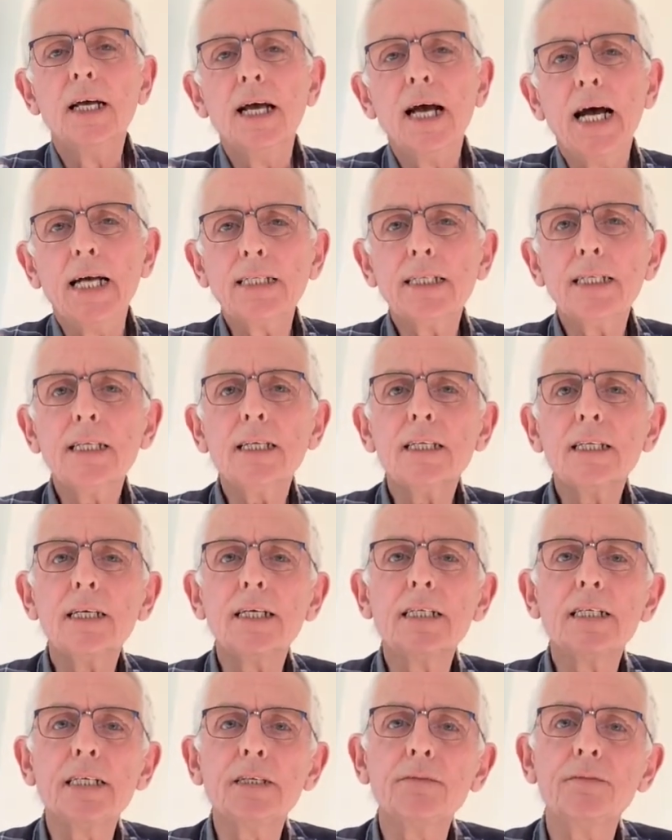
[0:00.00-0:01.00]
As in the
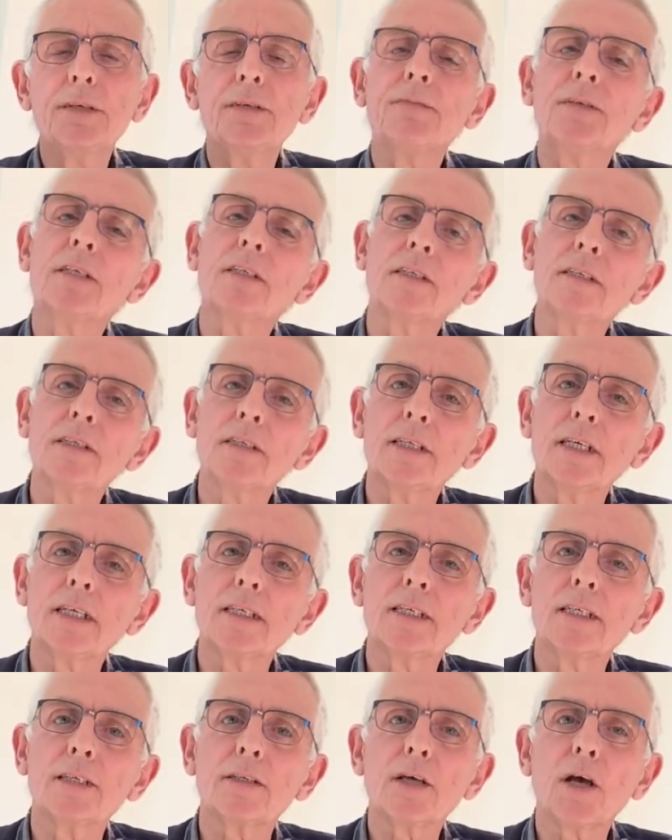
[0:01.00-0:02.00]
1950s and
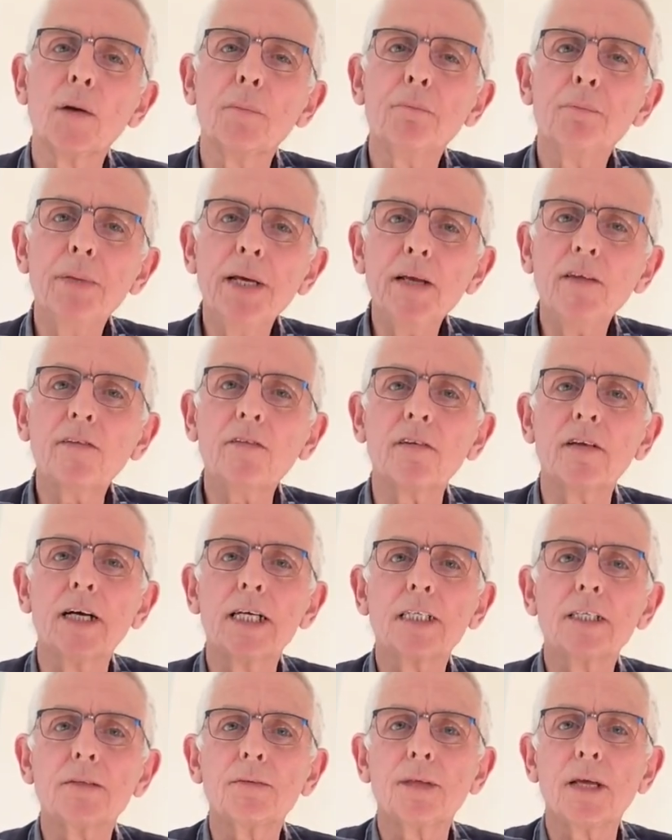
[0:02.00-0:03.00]
60s, a big
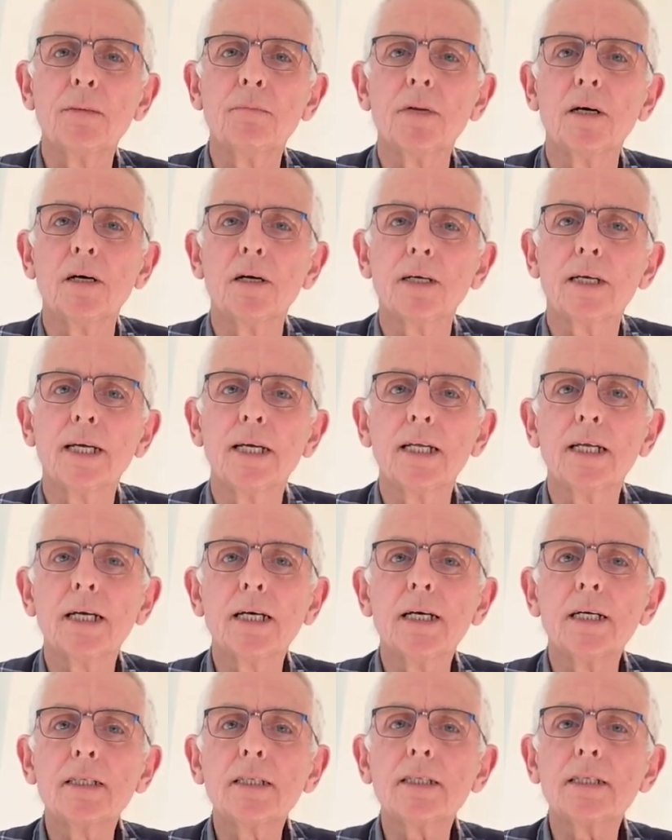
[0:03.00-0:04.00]
slice of their market
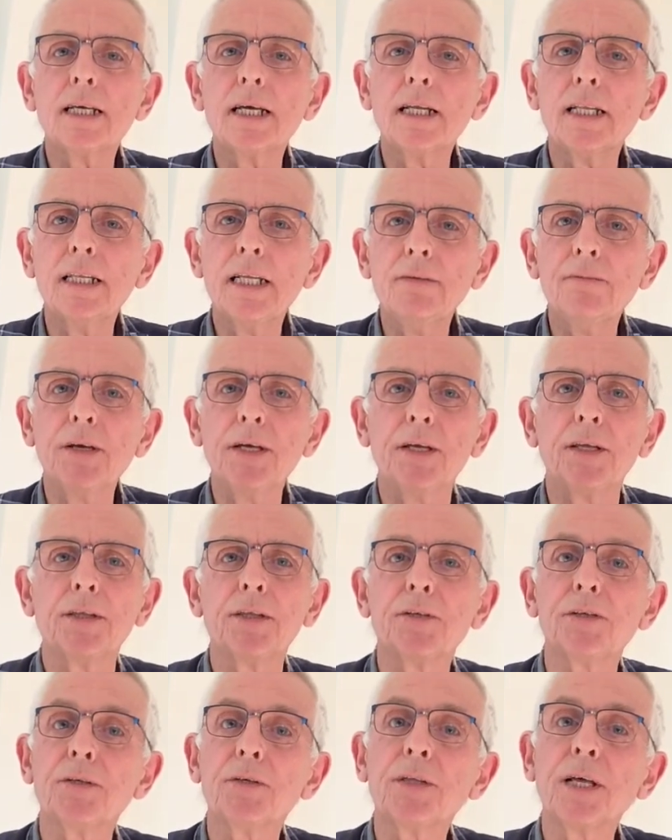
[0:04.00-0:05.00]
earns their living
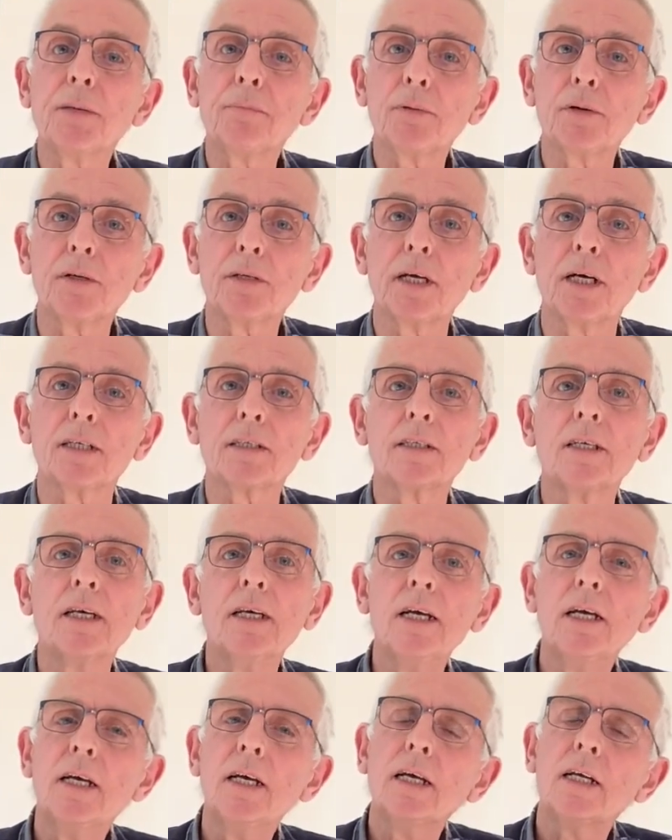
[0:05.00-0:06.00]
through their products,
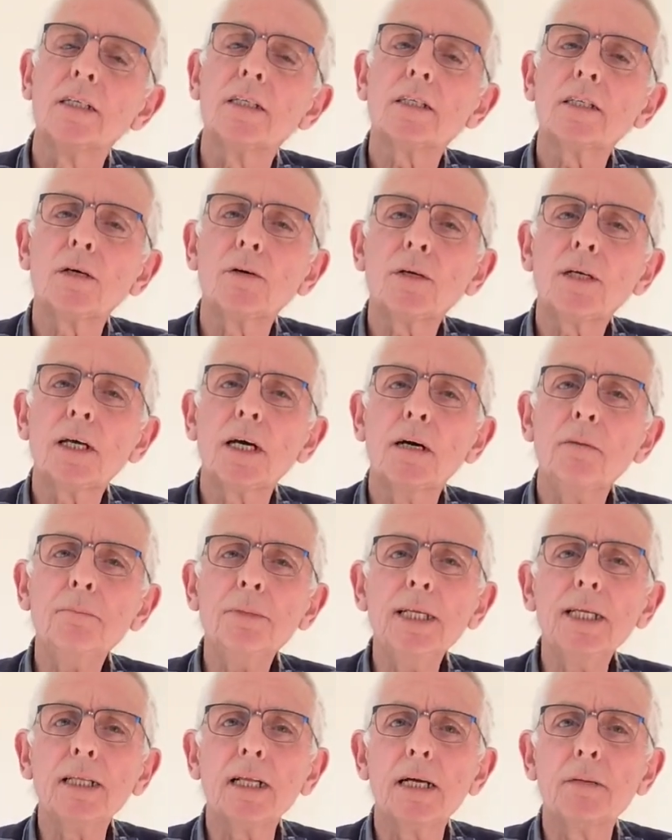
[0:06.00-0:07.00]
and so a
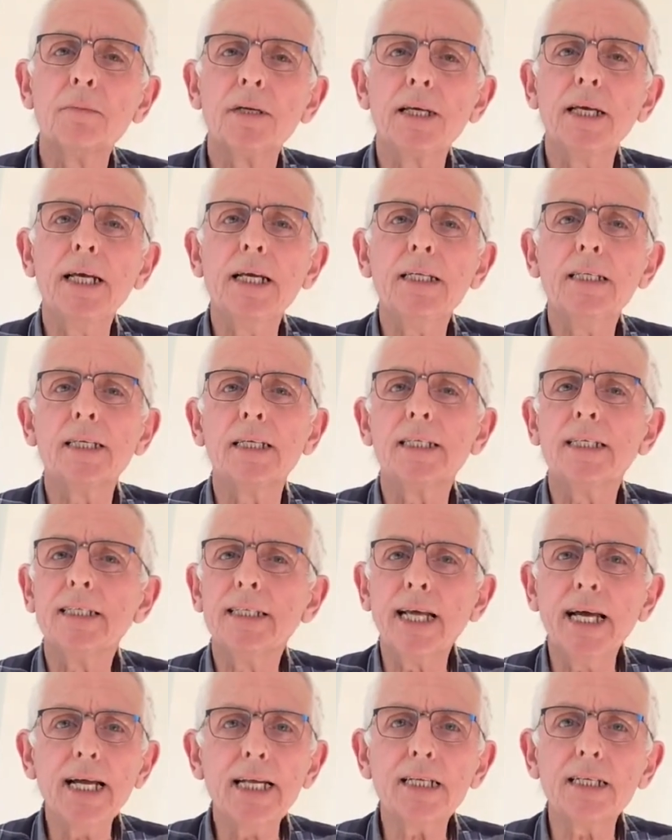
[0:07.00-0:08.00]
company like Makita
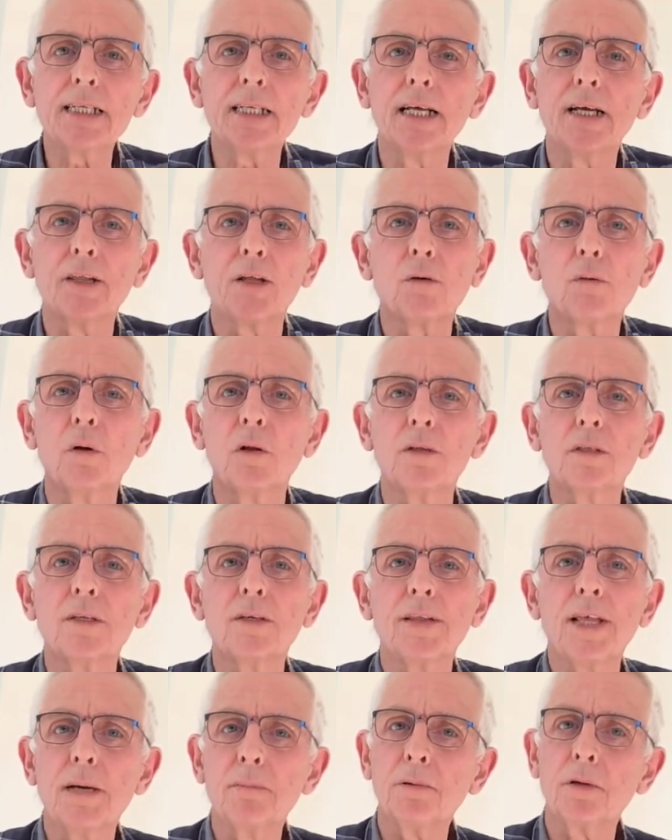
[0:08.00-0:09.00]
daren't allow the quality
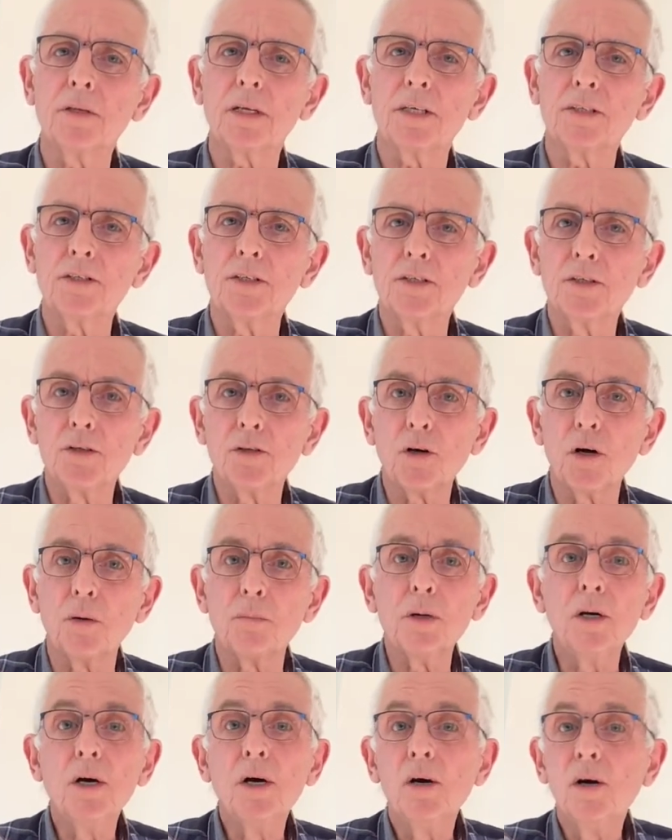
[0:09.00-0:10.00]
of their products to
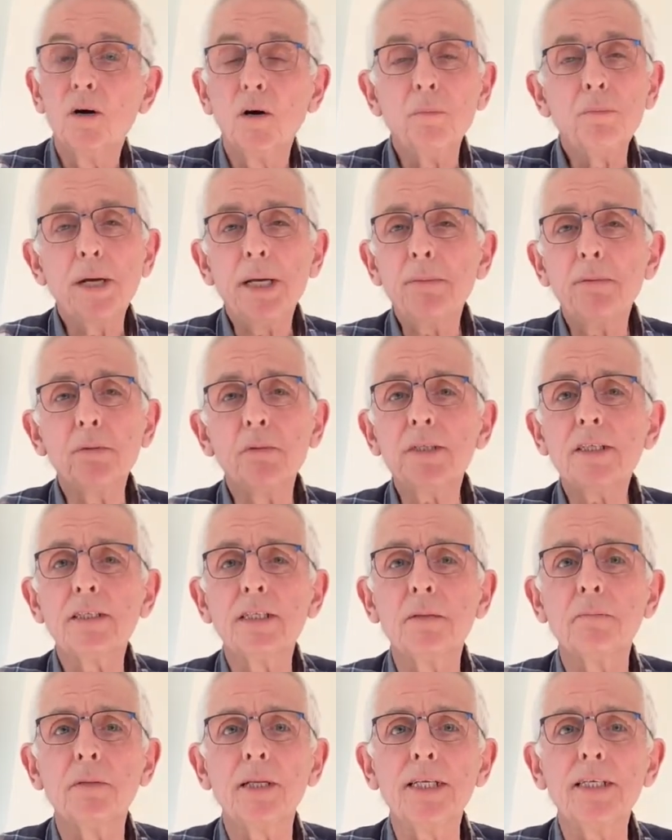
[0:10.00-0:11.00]
drop, or people will
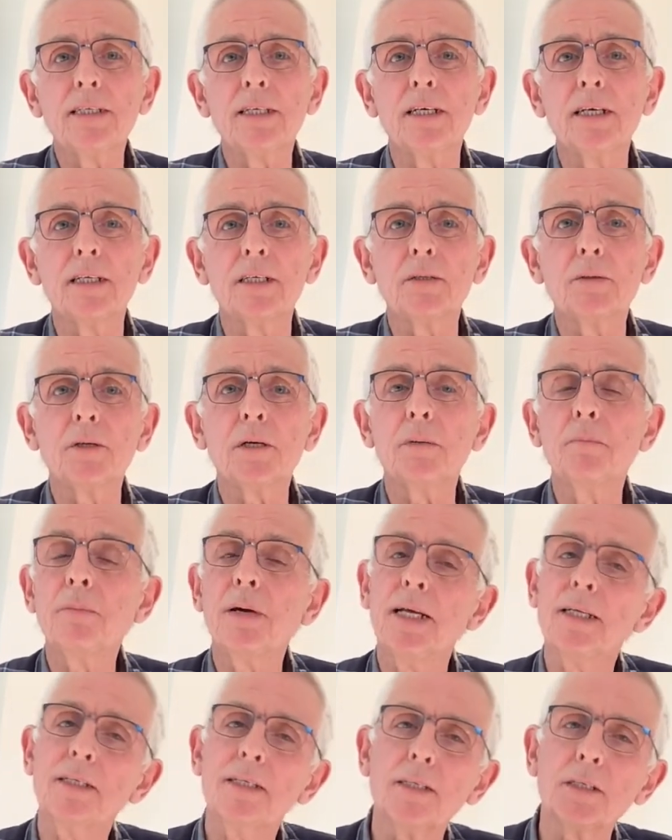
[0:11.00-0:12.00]
simply turn to a
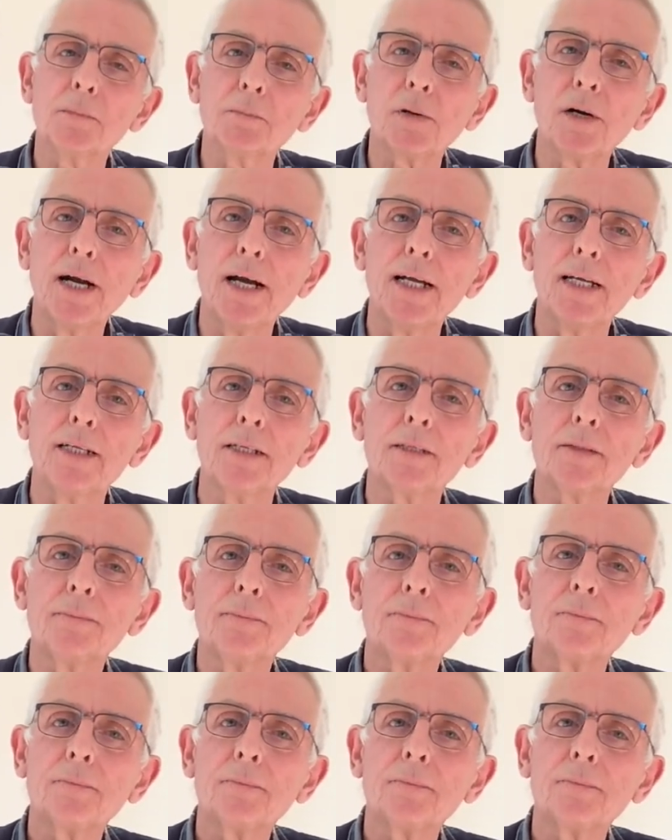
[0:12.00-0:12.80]
competitor's brand.